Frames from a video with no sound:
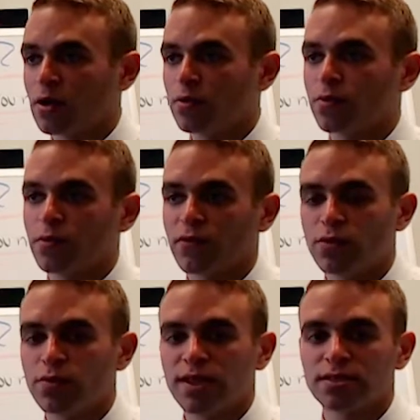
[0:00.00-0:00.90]
through a
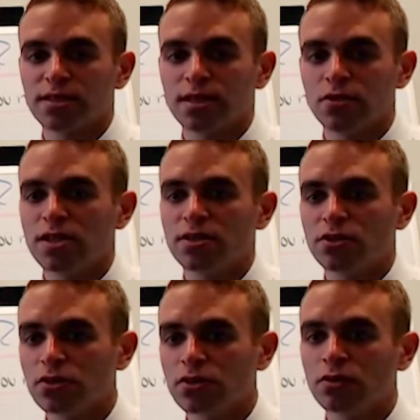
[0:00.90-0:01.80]
few things that you need to
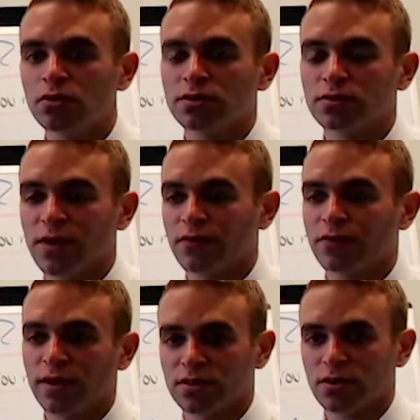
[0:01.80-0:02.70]
do to file for
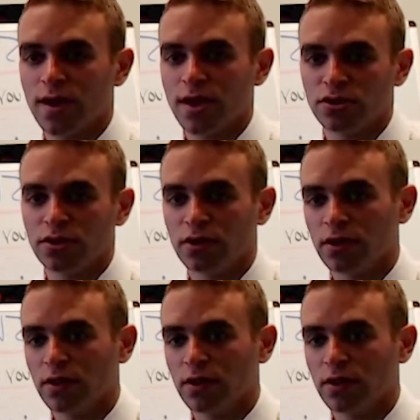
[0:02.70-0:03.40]
reconsideration.